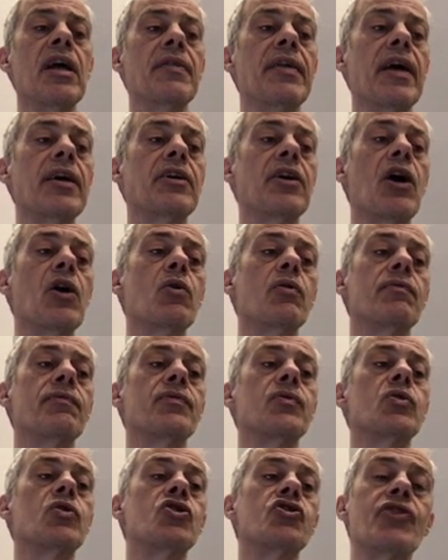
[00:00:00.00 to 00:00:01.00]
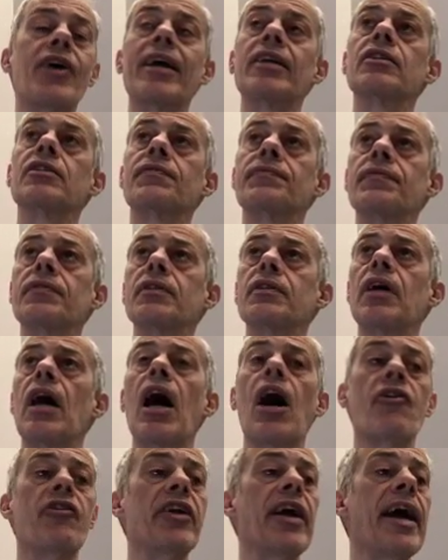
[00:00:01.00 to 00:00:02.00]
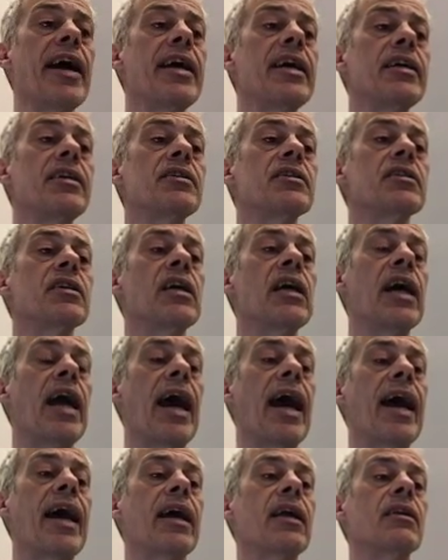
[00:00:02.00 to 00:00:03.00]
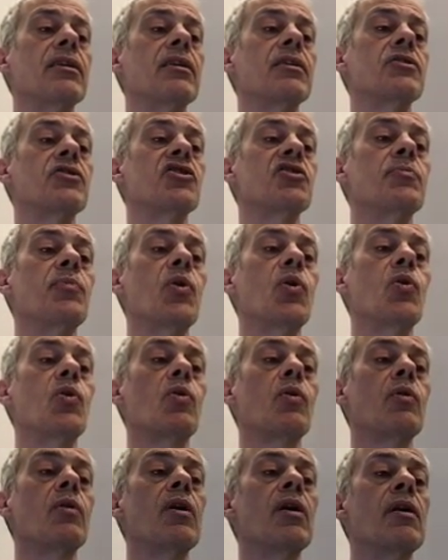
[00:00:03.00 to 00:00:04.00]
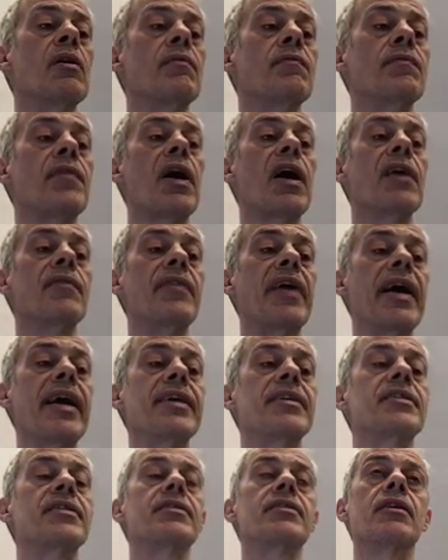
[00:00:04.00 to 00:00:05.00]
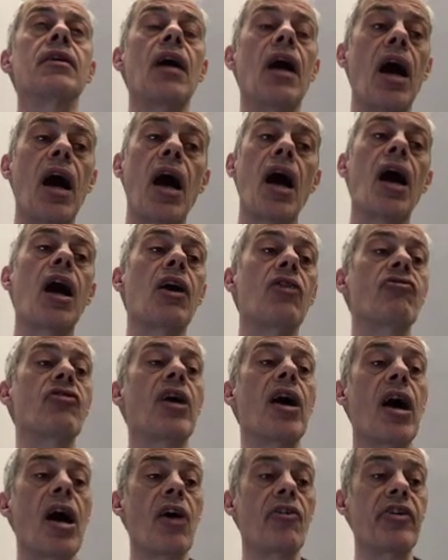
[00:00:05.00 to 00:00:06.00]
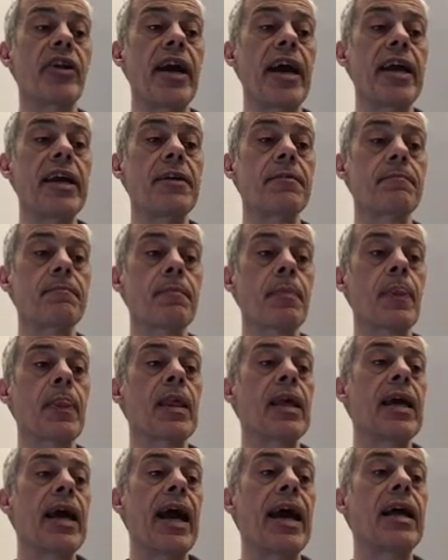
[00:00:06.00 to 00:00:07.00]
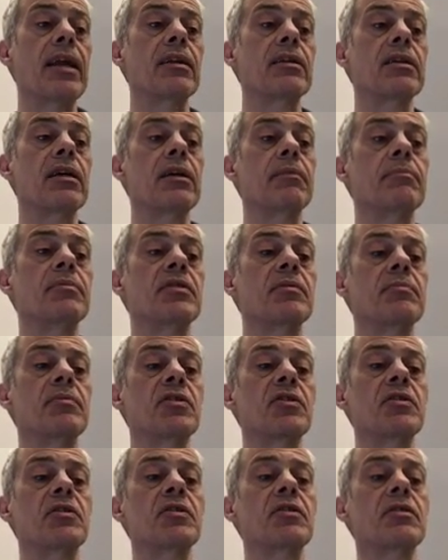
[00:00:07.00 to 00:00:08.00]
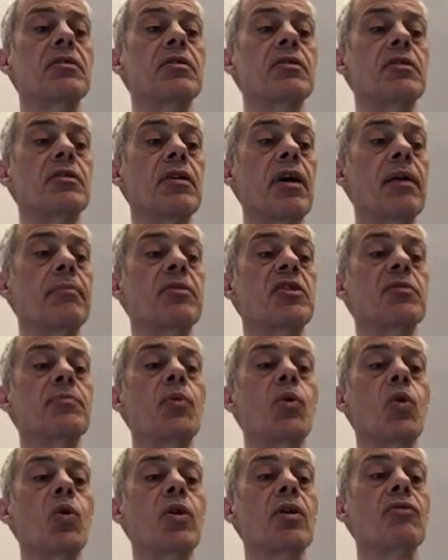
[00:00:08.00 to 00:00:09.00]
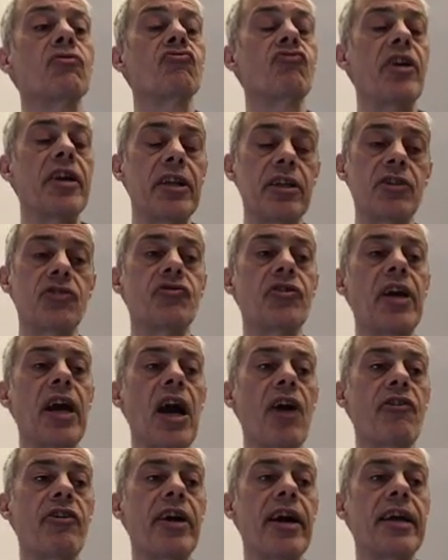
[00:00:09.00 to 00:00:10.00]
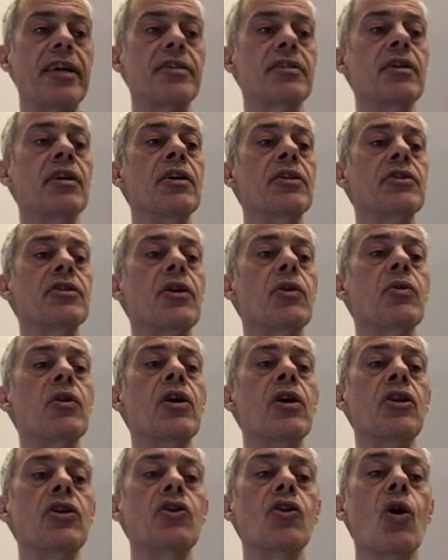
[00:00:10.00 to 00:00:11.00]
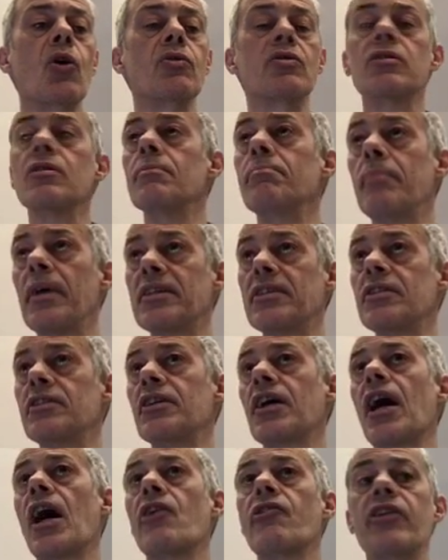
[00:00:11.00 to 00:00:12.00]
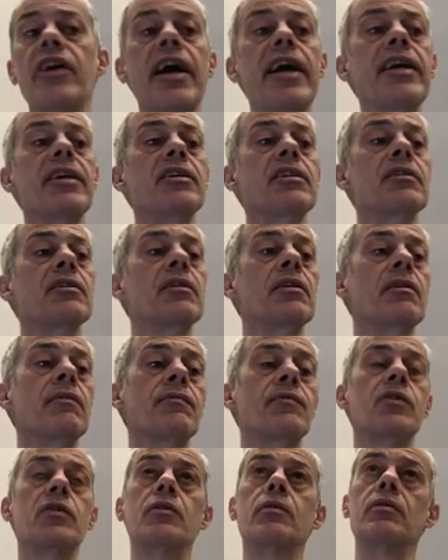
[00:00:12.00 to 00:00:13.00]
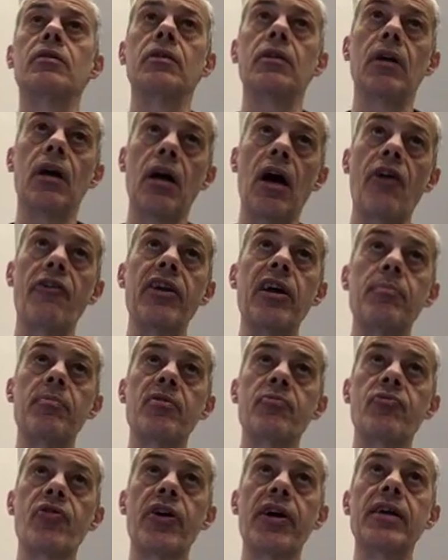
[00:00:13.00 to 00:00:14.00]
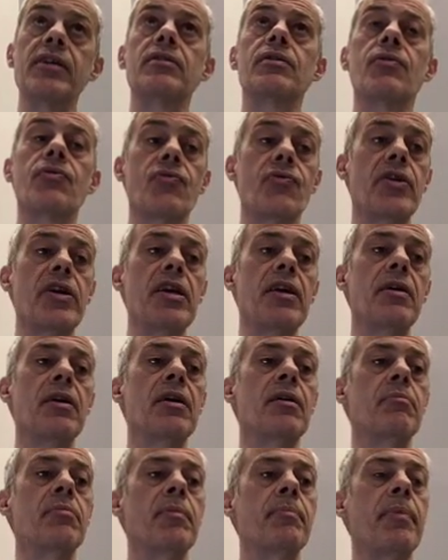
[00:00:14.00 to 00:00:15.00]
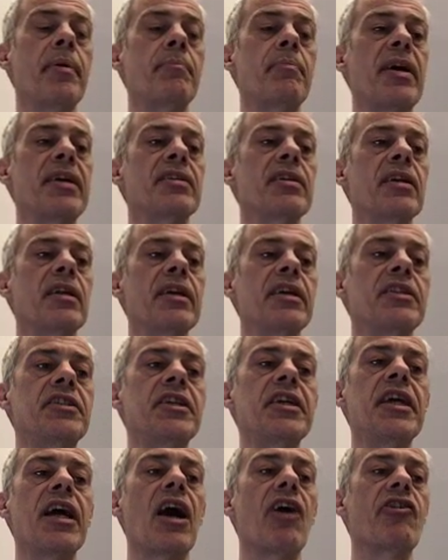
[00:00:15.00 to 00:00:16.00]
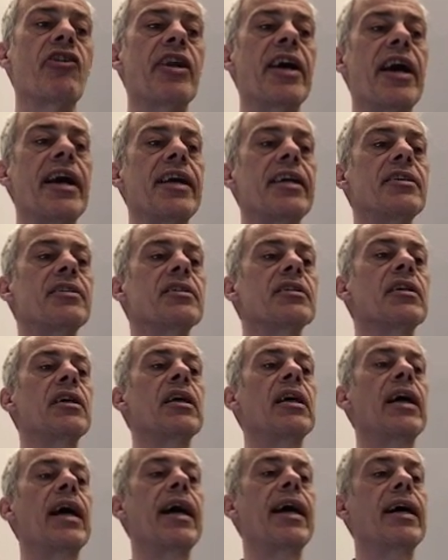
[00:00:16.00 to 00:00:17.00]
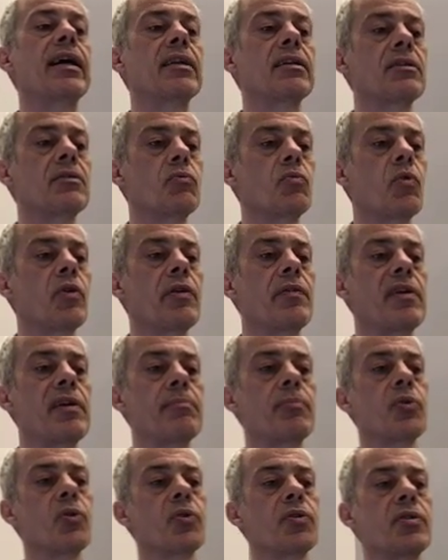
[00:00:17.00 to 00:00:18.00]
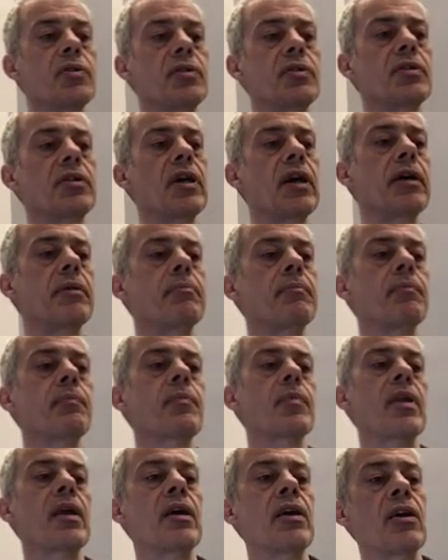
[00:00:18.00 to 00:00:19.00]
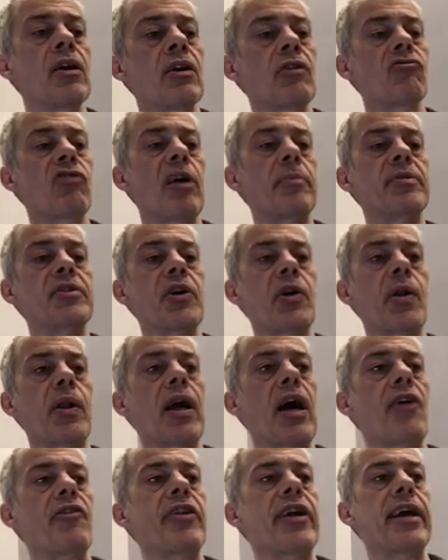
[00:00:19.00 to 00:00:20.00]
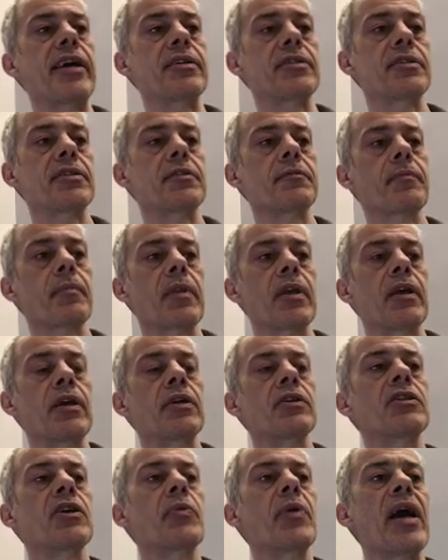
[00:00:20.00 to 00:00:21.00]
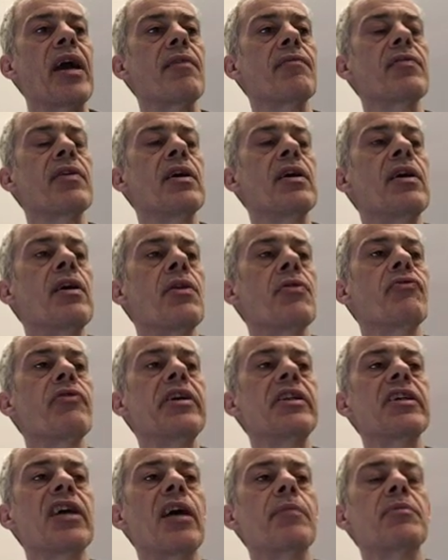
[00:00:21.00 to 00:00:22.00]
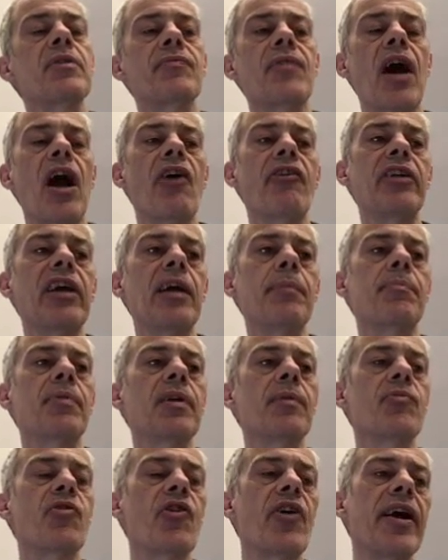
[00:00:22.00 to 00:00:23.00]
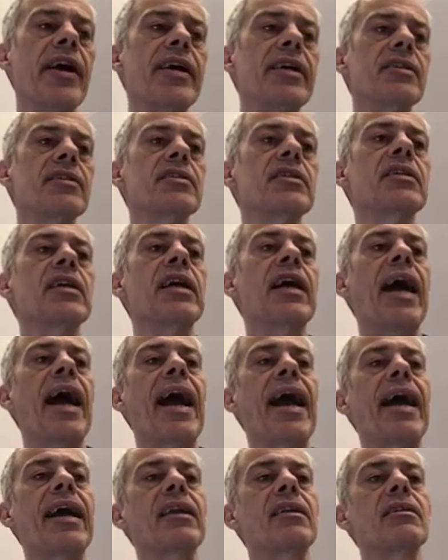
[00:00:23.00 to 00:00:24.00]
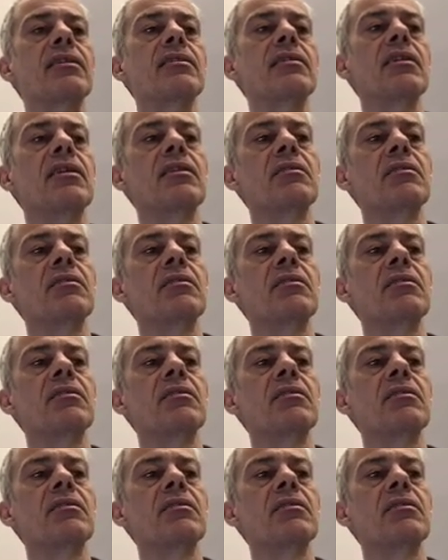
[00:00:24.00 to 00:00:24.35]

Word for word: that code for transfer RNAs and a small 5S R RNA and um, some um, small regulatory RNAs. So not messenger RNAs for RNA polymerase 3, but, but basically tRNAs and one of the important um, ribosomal RNAs. So we have three types of RNA polymerase and